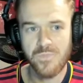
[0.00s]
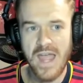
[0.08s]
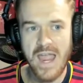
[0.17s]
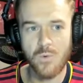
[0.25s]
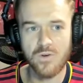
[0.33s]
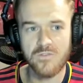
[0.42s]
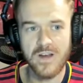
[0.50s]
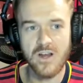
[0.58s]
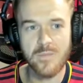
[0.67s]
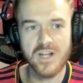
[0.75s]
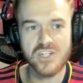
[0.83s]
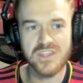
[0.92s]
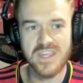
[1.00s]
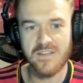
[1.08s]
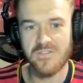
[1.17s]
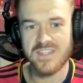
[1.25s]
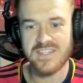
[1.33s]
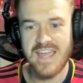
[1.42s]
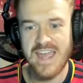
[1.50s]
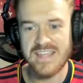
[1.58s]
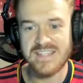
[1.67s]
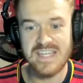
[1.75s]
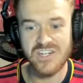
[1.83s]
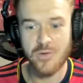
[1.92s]
I would very much think of this
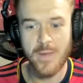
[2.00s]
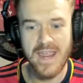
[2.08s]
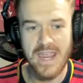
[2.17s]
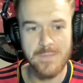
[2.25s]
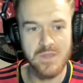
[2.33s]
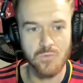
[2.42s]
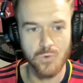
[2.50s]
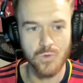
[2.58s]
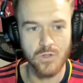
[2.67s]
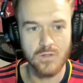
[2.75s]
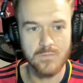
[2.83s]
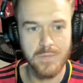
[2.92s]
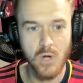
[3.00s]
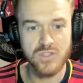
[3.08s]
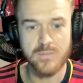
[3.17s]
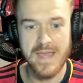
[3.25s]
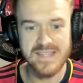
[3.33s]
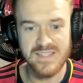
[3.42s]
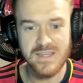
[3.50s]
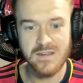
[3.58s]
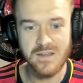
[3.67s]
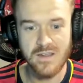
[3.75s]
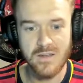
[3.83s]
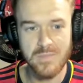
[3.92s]
as the Inter Miami rule post Messi
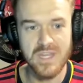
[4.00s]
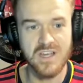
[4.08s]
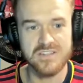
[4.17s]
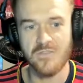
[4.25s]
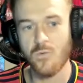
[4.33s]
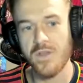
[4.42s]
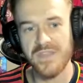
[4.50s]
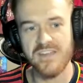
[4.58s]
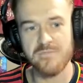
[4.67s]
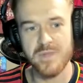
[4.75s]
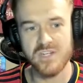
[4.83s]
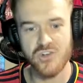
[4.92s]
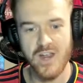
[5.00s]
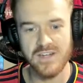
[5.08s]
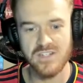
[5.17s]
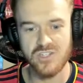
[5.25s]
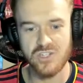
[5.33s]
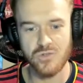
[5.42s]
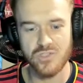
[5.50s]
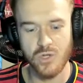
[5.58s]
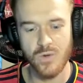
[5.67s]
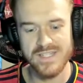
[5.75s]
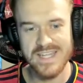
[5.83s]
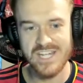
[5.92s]
because of what they've been trying to do
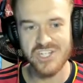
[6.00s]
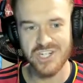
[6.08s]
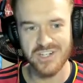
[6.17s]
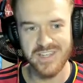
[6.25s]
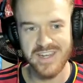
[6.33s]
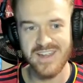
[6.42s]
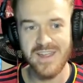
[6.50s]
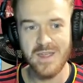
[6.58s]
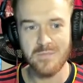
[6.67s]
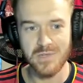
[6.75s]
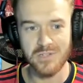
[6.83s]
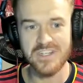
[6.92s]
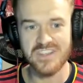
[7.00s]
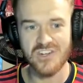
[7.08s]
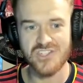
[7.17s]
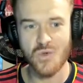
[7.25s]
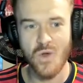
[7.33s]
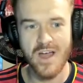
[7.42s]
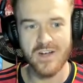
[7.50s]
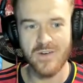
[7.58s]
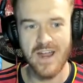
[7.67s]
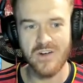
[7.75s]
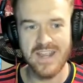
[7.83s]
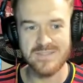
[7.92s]
so intentionally, building their squad
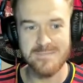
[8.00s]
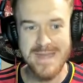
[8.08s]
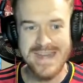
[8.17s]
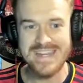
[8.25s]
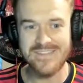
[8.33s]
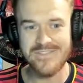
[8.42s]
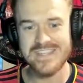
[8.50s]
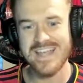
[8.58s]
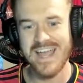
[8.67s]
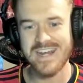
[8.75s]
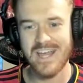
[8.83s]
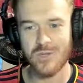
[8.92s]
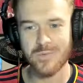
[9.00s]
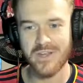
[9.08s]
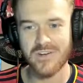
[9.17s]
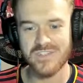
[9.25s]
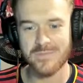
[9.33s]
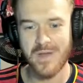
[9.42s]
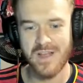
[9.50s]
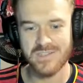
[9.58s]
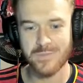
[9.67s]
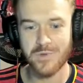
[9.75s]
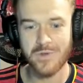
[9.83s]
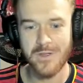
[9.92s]
around as many of these high dollar players as
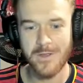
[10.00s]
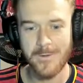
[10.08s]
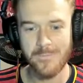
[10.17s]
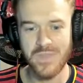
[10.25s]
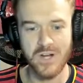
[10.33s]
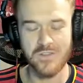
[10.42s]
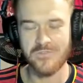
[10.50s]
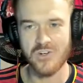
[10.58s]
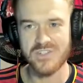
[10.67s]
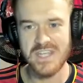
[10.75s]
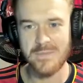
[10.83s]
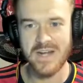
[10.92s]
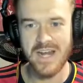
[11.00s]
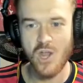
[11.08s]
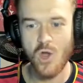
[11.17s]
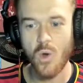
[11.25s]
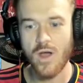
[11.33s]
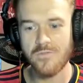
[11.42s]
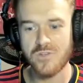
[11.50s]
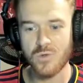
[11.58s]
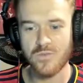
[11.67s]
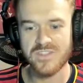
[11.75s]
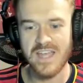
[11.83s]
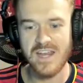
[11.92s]
possible. They're the first team that I know of to
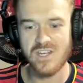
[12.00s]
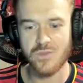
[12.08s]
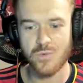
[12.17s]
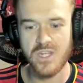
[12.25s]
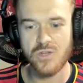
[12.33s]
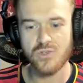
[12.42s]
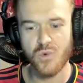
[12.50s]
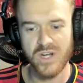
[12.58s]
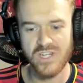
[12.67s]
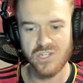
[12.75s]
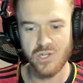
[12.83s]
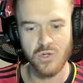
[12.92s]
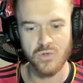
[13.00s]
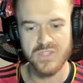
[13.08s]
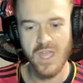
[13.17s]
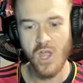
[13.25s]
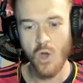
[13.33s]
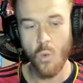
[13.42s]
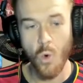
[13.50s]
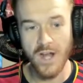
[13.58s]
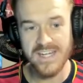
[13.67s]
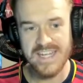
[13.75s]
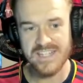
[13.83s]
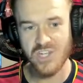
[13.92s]
have signed three U22s.
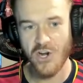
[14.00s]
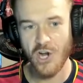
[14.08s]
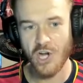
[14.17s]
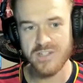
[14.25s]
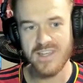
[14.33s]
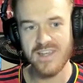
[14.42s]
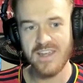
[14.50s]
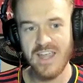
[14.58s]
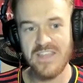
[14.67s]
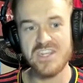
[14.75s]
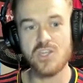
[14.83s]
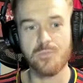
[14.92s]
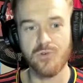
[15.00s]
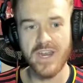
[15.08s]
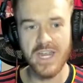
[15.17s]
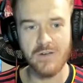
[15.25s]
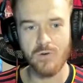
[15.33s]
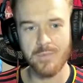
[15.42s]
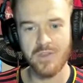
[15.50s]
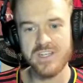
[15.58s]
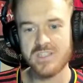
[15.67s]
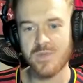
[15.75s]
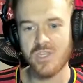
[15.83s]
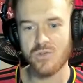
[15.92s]
One gets hurt, and then you bring in a
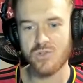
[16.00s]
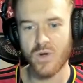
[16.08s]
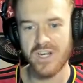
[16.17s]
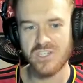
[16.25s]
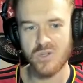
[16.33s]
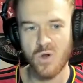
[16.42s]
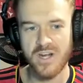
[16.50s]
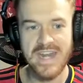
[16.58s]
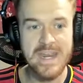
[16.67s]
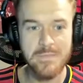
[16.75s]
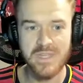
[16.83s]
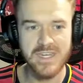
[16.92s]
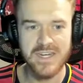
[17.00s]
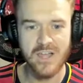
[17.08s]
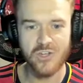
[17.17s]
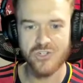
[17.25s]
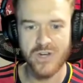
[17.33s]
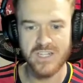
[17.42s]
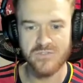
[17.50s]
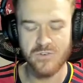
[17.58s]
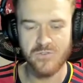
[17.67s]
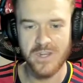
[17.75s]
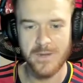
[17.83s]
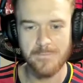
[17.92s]
replacement U22 on an $8 million transfer
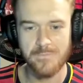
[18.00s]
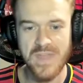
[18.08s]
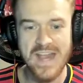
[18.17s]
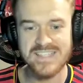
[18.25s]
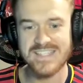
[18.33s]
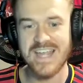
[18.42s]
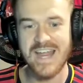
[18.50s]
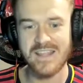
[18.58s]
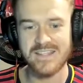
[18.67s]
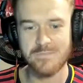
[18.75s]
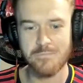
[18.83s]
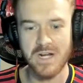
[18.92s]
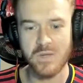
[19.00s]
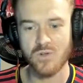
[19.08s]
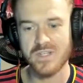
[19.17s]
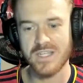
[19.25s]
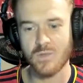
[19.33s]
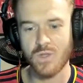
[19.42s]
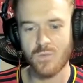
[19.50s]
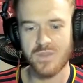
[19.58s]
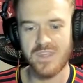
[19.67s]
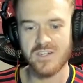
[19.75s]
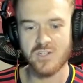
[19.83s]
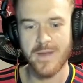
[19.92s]
fee. That's the kind of money we're dealing with
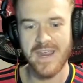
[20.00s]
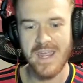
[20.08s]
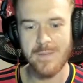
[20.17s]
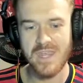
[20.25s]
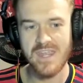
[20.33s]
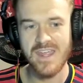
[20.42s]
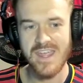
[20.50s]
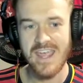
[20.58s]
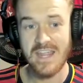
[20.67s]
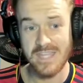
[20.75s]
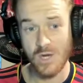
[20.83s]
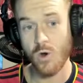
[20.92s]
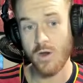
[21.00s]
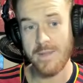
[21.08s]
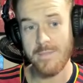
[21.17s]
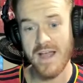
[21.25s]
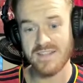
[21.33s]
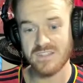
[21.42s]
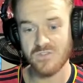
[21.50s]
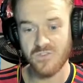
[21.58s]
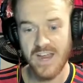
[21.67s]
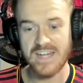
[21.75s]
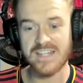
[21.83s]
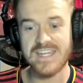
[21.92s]
with Inter Miami. I think Jorge Mas is
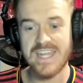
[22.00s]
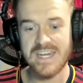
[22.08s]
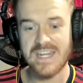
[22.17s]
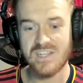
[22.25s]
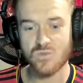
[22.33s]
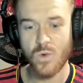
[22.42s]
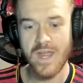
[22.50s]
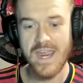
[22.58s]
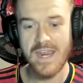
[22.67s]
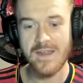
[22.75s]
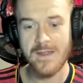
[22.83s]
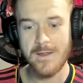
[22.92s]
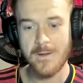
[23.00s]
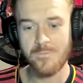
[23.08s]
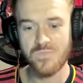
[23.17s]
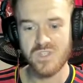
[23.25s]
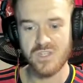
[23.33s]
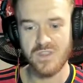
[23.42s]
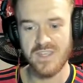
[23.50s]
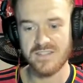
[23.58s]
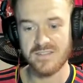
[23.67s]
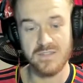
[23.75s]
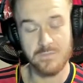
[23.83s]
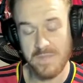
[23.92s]
finally getting his way to
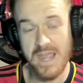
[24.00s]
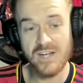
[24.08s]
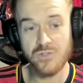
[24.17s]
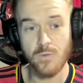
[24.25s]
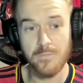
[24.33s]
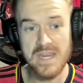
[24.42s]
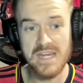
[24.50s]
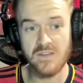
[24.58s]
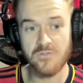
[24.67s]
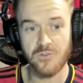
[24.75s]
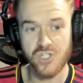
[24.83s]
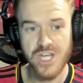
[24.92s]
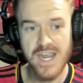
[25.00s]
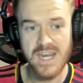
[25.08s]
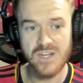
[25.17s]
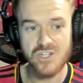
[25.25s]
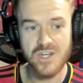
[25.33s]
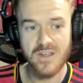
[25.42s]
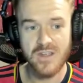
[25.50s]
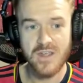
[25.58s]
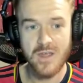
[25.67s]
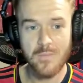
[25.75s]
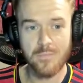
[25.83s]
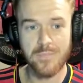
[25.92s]
this actual meaningful change,
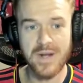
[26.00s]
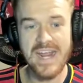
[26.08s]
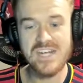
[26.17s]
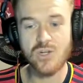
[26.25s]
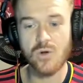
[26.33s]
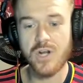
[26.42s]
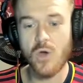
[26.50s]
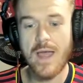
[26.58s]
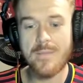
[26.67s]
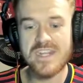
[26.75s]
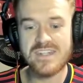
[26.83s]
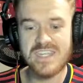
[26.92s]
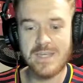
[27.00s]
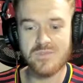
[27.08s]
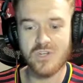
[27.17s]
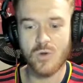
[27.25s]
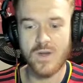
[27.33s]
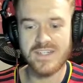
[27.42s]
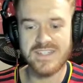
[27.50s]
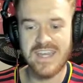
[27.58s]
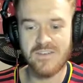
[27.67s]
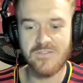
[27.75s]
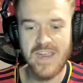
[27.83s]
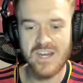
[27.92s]
but I don't know how many teams are going to
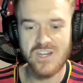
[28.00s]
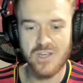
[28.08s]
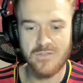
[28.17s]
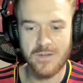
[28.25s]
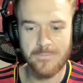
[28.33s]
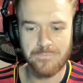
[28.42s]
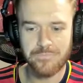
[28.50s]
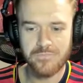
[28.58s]
take advantage of it.